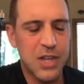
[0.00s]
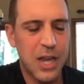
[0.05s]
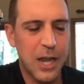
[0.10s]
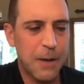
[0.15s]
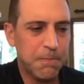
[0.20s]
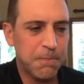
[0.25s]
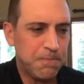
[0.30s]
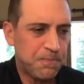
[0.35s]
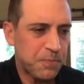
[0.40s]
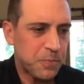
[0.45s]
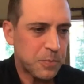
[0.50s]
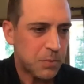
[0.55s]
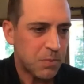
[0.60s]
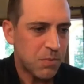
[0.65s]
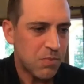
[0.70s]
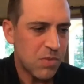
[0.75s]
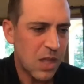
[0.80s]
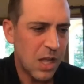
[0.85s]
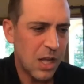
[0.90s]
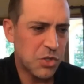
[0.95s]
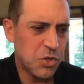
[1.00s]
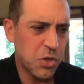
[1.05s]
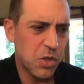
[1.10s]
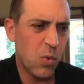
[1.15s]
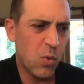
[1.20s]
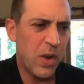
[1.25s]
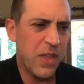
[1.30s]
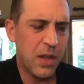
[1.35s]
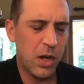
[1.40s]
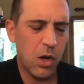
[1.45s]
And so the
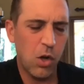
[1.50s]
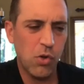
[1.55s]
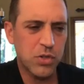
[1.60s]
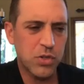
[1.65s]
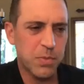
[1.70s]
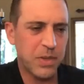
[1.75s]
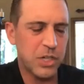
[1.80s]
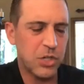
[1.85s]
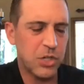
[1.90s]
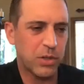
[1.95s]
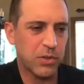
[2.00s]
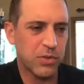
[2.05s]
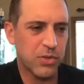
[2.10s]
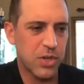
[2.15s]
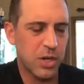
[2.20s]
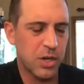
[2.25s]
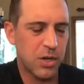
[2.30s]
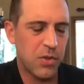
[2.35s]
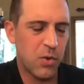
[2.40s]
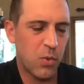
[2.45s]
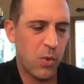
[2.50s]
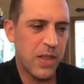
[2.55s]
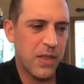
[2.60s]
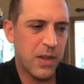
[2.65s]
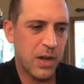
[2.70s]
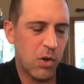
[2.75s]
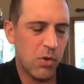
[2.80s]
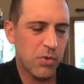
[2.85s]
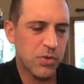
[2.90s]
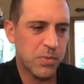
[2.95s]
way that ultimately trickles, or the way
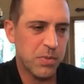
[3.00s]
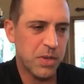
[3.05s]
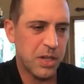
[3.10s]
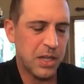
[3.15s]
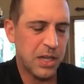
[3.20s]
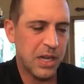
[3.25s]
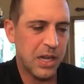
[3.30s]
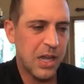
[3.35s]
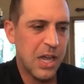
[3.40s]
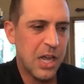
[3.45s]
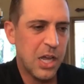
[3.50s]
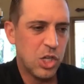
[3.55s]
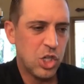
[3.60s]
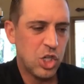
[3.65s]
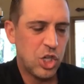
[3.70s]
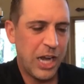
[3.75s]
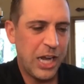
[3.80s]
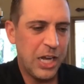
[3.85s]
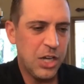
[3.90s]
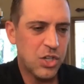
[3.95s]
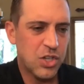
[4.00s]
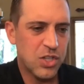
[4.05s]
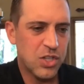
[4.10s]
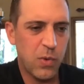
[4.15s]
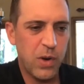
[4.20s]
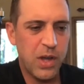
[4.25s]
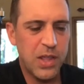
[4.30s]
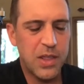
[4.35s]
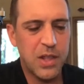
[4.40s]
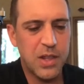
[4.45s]
that ultimately changes the
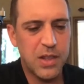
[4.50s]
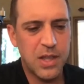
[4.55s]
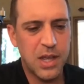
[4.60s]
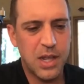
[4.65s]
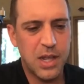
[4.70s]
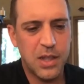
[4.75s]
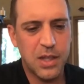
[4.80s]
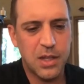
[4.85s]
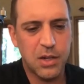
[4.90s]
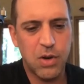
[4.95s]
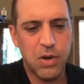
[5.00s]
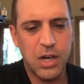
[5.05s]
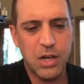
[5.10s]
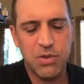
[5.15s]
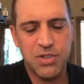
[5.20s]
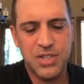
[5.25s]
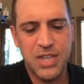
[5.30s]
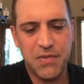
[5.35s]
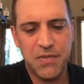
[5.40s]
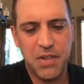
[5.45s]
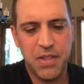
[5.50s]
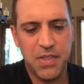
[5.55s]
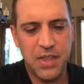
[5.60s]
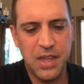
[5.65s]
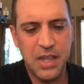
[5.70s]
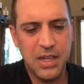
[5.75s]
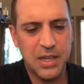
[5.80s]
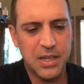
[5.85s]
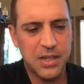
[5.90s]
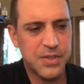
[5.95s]
way that the credit unions have to
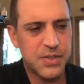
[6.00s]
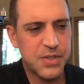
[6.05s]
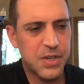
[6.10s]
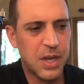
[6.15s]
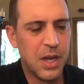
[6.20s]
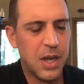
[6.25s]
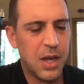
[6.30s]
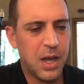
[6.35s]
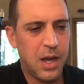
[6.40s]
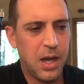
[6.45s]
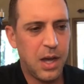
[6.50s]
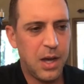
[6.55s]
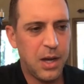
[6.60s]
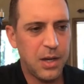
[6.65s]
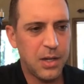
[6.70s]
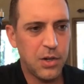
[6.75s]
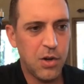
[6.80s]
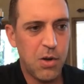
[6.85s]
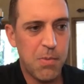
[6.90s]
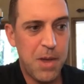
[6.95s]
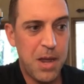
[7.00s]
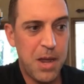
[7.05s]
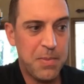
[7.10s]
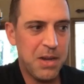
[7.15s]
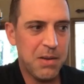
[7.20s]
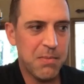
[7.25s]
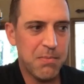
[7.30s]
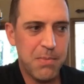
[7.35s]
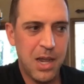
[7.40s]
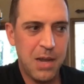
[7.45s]
think is,
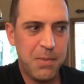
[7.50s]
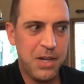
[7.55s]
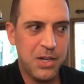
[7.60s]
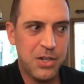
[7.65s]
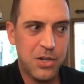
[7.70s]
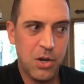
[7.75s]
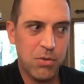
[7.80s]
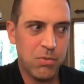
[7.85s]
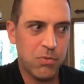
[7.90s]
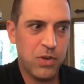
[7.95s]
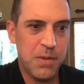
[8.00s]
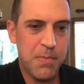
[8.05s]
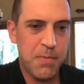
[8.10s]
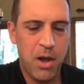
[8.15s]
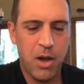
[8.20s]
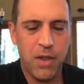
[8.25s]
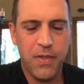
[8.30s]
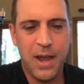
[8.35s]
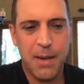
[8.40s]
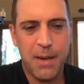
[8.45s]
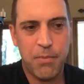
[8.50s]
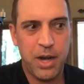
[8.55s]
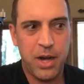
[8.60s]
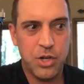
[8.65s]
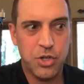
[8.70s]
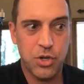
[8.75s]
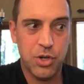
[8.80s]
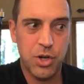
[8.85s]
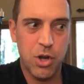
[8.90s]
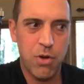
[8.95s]
maybe don't remodel that
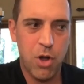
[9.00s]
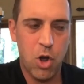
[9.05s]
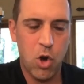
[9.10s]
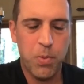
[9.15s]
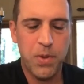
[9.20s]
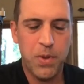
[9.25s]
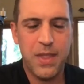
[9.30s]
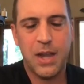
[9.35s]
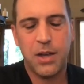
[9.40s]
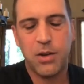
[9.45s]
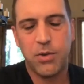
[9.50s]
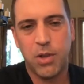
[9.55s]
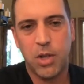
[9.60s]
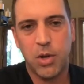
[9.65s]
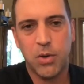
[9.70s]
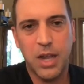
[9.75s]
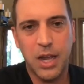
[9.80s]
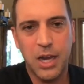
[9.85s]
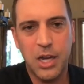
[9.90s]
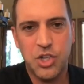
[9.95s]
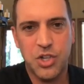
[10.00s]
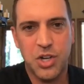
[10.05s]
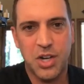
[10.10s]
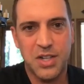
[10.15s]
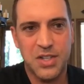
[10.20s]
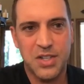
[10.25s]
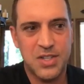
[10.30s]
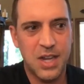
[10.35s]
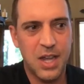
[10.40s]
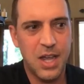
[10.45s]
branch or don't open that new location.
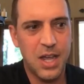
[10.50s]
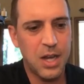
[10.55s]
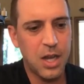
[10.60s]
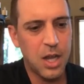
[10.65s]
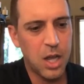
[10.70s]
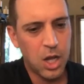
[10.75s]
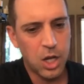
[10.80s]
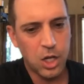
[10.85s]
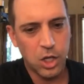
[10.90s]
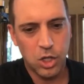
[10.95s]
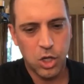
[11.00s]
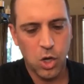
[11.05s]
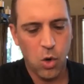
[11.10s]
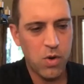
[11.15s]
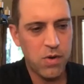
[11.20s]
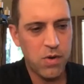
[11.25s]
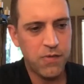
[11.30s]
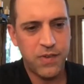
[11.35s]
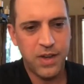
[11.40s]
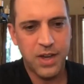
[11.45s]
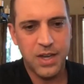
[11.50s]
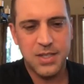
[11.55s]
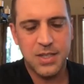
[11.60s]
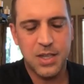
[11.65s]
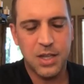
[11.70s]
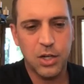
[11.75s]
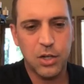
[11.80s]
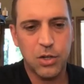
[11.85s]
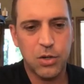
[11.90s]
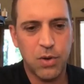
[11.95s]
Instead, go invest
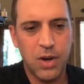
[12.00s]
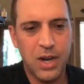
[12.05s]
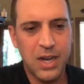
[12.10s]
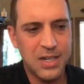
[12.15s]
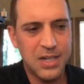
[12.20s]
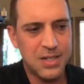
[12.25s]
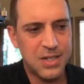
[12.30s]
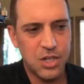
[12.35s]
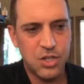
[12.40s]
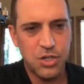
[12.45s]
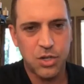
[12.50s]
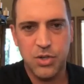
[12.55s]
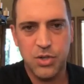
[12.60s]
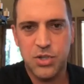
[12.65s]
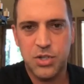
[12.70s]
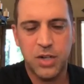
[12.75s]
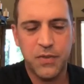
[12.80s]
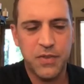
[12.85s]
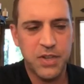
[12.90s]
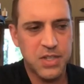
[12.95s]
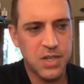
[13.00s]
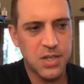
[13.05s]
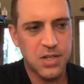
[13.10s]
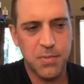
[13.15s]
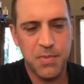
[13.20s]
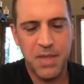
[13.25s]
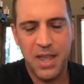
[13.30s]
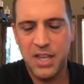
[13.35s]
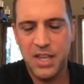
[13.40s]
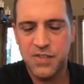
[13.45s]
in a great digital service
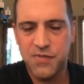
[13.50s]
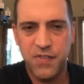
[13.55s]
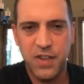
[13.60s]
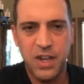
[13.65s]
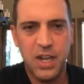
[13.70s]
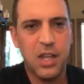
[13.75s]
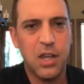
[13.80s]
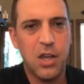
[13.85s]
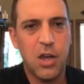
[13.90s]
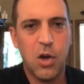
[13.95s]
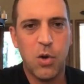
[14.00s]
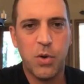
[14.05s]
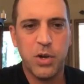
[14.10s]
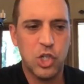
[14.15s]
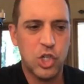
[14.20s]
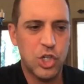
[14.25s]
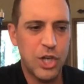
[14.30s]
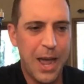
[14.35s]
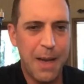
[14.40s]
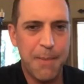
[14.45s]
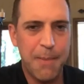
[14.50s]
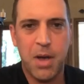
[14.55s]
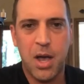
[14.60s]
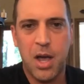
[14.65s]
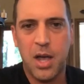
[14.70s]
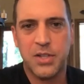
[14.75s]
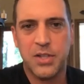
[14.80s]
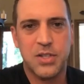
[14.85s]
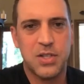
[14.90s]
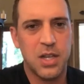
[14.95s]
system that has video and
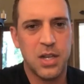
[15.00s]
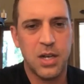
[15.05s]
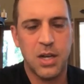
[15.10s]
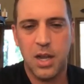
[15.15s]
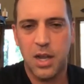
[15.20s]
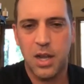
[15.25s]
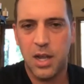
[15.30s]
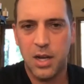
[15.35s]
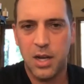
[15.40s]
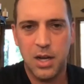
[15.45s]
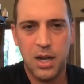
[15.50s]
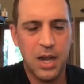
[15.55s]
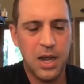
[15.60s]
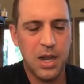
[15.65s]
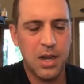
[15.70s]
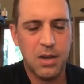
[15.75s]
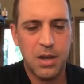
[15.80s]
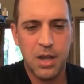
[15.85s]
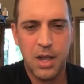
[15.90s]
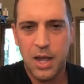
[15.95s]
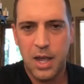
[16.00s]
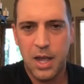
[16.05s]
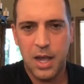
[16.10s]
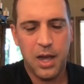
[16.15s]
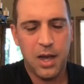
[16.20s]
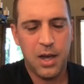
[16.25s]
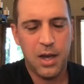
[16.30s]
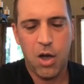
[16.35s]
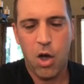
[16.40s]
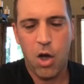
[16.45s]
chatbots and
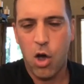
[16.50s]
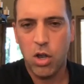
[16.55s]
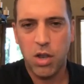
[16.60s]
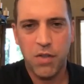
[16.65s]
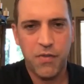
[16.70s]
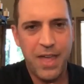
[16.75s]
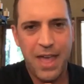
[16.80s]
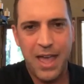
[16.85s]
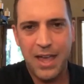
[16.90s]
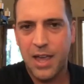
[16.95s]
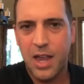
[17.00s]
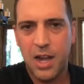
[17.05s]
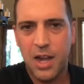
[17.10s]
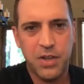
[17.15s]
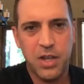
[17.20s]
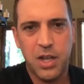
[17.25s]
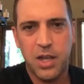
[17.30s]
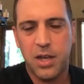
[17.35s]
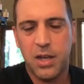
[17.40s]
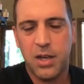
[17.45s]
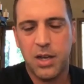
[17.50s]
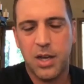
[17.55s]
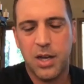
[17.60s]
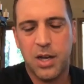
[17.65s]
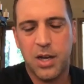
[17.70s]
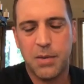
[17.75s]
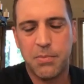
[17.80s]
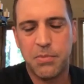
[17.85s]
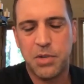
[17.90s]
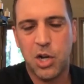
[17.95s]
all of that kind
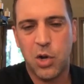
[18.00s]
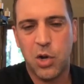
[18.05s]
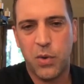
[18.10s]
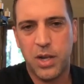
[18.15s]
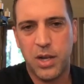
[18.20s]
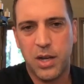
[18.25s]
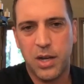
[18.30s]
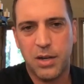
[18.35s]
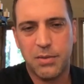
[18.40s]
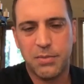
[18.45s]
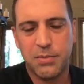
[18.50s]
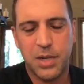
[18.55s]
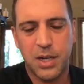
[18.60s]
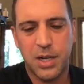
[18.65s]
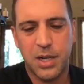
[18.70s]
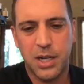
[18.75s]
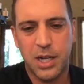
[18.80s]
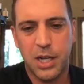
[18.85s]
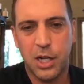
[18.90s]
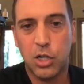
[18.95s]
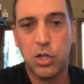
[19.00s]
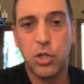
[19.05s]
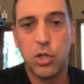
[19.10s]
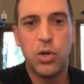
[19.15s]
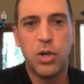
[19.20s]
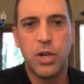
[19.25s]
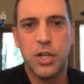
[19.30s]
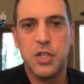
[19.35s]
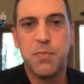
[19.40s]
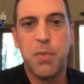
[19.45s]
of
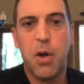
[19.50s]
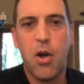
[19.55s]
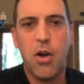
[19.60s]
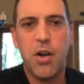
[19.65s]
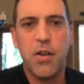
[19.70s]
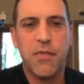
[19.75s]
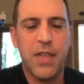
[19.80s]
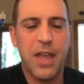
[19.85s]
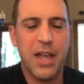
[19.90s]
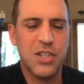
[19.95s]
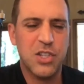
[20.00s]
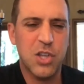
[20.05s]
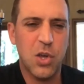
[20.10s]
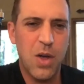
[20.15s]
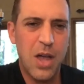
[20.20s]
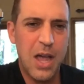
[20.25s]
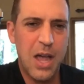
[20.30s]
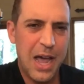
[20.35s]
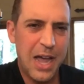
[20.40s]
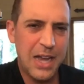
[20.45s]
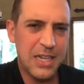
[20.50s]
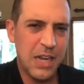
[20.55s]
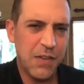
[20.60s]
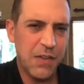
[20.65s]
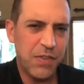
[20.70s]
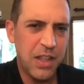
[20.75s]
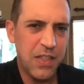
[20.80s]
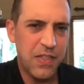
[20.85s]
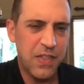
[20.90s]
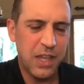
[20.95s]
included as part of that. So I
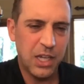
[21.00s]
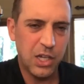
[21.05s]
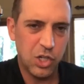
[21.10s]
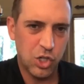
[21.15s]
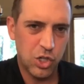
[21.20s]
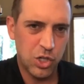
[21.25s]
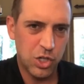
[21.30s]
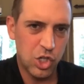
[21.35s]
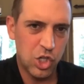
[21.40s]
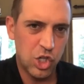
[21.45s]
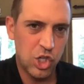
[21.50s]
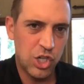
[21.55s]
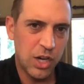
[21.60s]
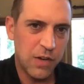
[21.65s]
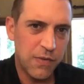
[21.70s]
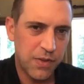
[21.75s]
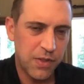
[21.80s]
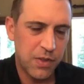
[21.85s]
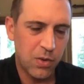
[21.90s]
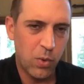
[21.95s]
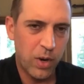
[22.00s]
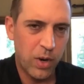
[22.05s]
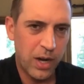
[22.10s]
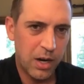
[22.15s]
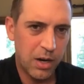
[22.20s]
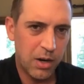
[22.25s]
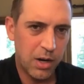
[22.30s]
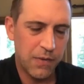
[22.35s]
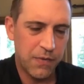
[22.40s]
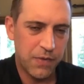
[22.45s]
definitely think it should shift the way,
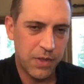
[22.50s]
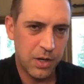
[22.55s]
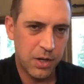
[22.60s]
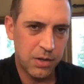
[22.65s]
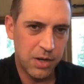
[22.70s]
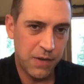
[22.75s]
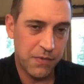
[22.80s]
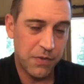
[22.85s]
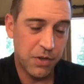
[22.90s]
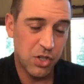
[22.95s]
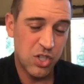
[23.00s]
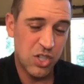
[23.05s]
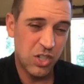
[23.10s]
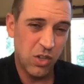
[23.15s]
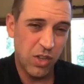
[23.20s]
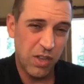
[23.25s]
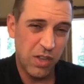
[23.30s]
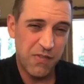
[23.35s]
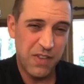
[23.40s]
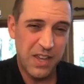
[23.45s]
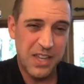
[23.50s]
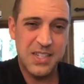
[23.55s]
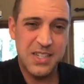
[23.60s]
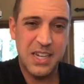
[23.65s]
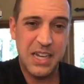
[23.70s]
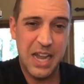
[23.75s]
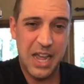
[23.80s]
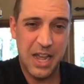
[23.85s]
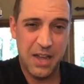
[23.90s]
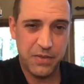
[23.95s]
if they're still
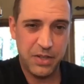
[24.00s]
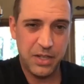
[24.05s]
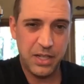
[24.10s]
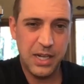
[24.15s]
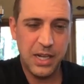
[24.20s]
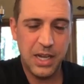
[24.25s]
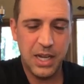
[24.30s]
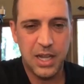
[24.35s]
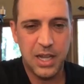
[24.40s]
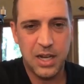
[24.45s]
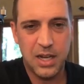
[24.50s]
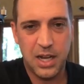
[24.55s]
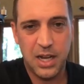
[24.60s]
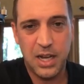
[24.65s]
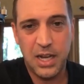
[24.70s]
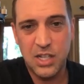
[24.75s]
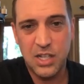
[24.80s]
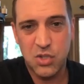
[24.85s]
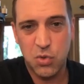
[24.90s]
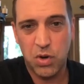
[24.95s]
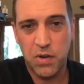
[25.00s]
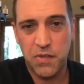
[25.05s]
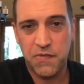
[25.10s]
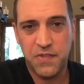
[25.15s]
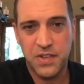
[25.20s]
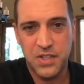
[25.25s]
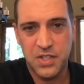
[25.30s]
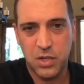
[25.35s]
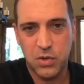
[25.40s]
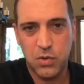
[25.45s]
investing heavily in any sort of
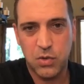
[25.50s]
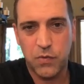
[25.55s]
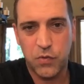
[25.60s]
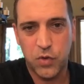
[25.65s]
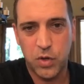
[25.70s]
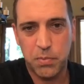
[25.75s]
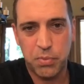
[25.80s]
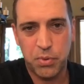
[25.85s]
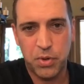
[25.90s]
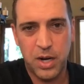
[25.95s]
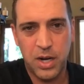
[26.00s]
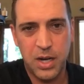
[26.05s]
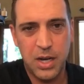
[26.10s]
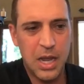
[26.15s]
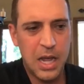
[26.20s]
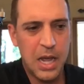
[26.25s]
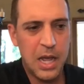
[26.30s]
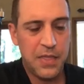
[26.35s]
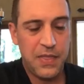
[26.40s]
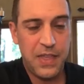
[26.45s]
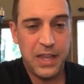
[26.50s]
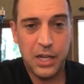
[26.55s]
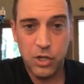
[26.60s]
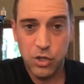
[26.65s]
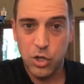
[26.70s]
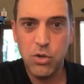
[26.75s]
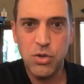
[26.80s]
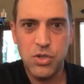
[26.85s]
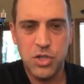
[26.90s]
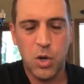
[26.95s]
physical footprint, they can
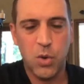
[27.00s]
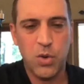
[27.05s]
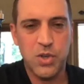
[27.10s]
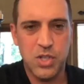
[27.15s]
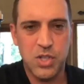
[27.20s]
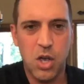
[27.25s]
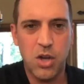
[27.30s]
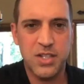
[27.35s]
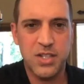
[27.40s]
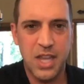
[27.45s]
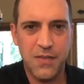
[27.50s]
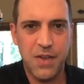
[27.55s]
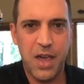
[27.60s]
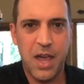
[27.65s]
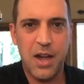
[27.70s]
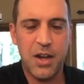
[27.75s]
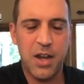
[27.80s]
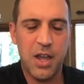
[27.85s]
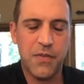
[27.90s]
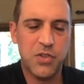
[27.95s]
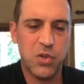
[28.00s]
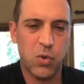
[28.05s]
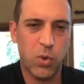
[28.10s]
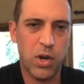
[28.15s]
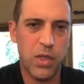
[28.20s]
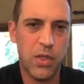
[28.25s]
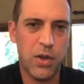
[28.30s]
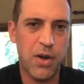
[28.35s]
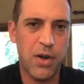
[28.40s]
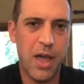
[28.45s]
do so as long as they've got enough to
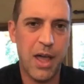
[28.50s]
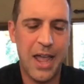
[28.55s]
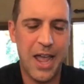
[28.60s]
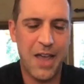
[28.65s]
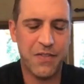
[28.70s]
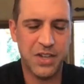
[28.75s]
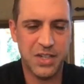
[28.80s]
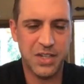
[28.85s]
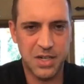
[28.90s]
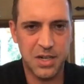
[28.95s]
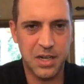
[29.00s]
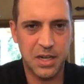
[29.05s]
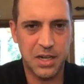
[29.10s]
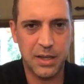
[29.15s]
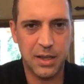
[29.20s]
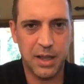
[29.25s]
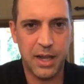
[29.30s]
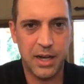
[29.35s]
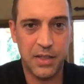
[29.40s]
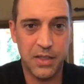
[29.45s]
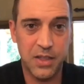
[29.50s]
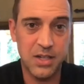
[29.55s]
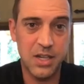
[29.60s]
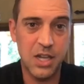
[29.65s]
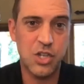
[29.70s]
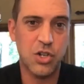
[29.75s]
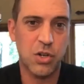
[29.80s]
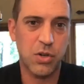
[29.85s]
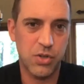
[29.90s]
where they're not having to neglect the digital